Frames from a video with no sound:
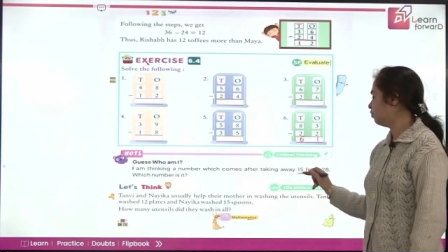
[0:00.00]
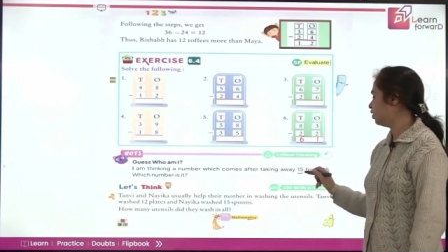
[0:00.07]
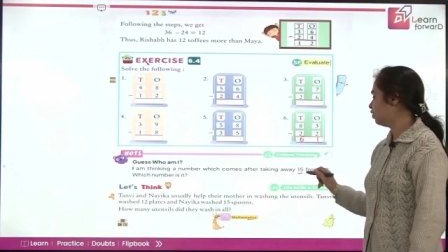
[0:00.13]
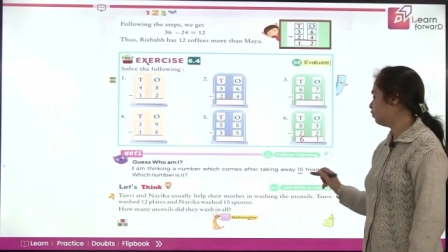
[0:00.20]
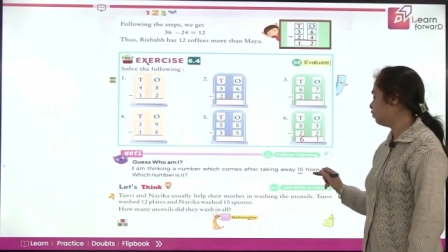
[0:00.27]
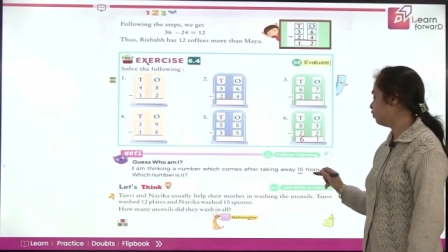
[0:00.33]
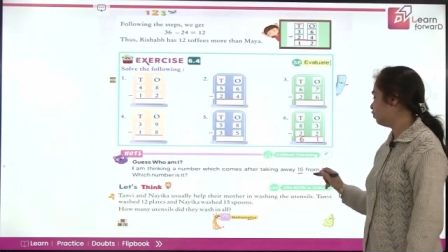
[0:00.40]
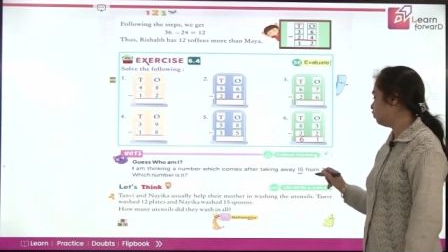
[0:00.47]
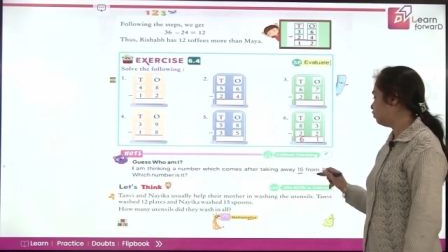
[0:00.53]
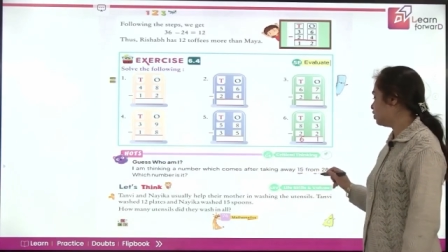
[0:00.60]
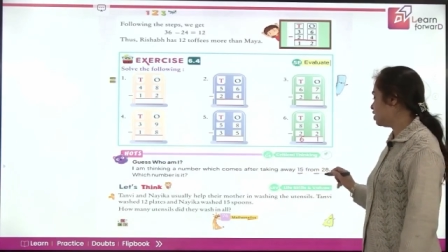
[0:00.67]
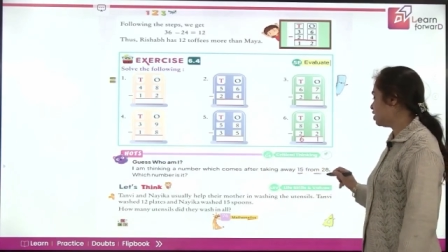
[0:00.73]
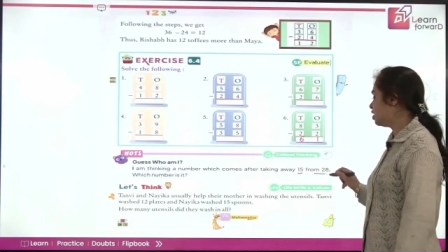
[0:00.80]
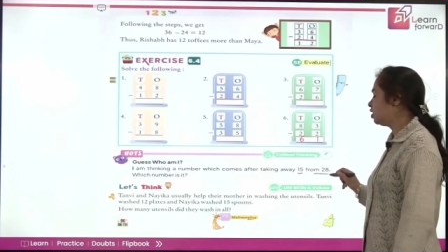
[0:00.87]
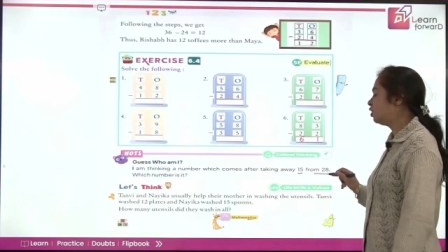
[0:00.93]

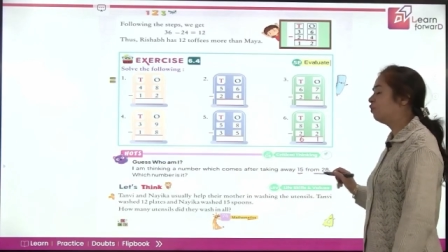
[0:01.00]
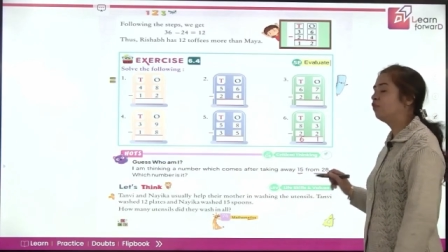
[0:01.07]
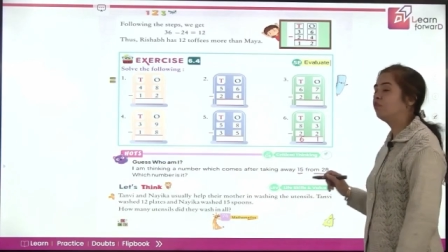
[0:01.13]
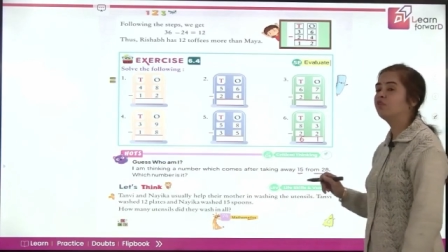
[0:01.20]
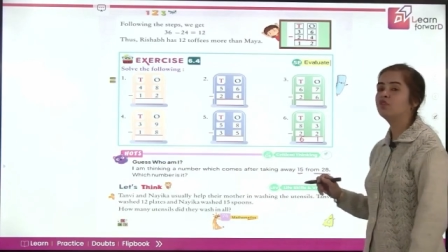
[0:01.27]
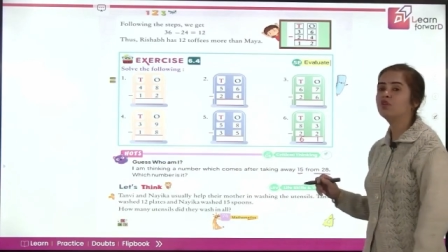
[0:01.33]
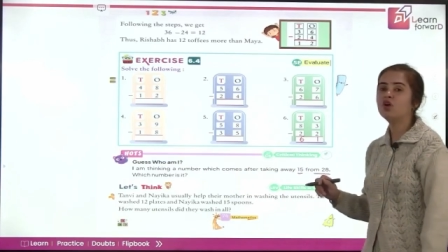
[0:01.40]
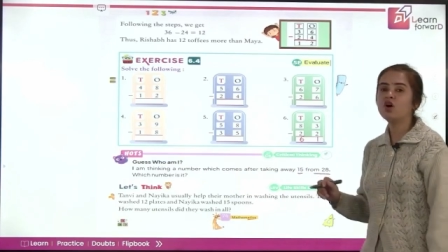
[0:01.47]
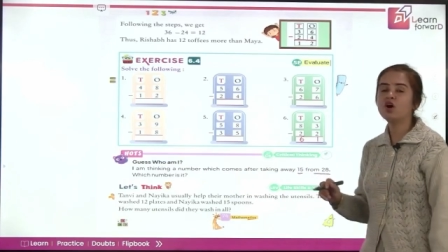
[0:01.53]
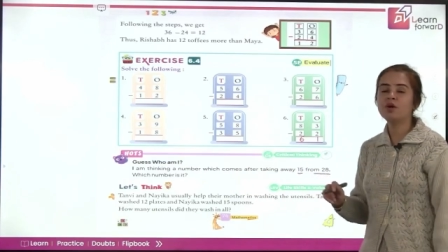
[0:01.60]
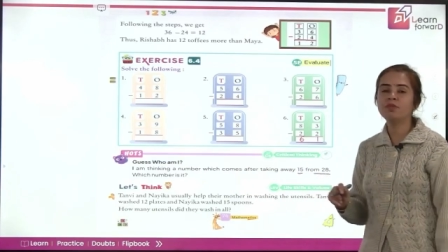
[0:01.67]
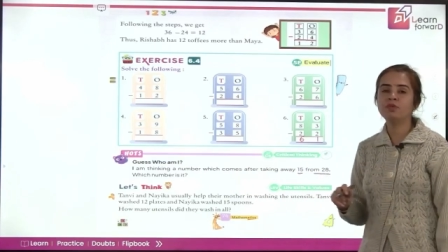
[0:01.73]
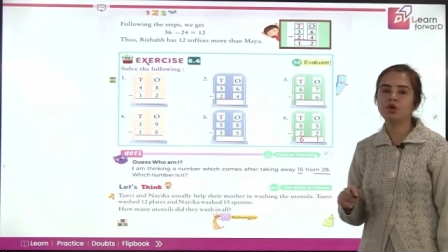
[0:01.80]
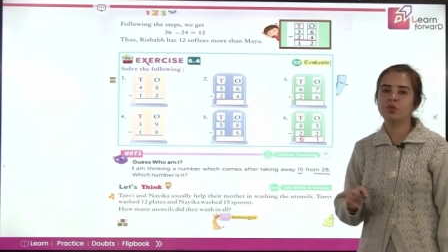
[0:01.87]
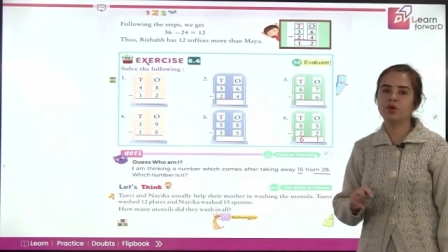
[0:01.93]
15 from
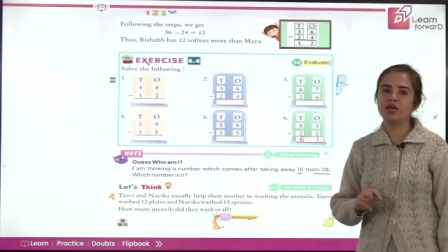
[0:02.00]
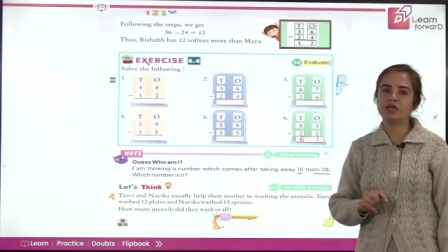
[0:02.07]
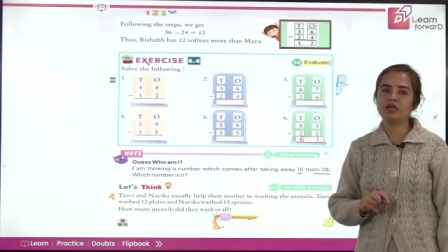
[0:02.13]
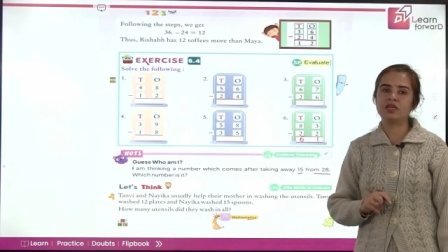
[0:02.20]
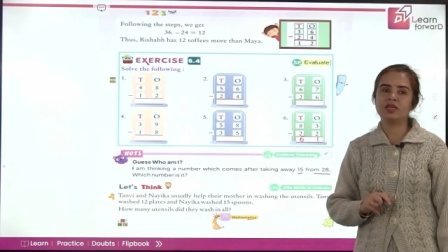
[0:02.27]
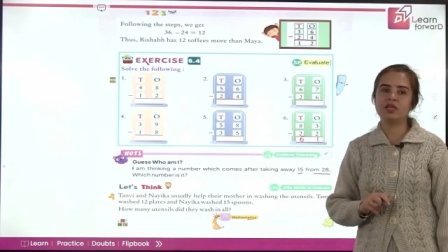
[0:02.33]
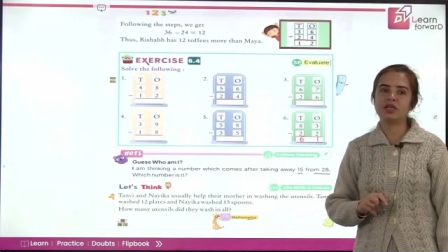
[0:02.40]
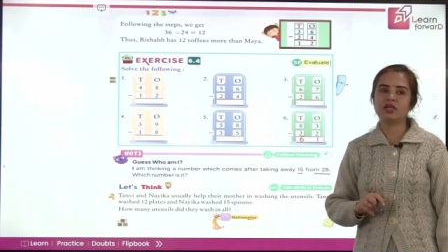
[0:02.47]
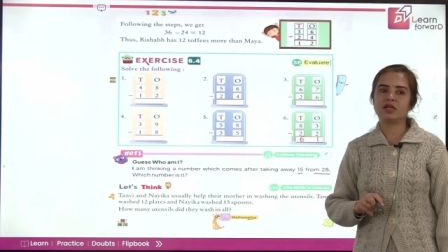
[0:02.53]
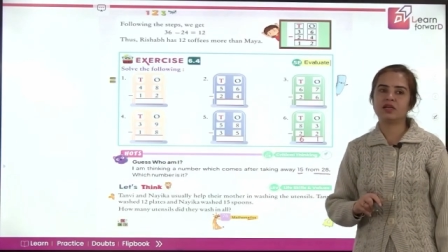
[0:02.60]
28.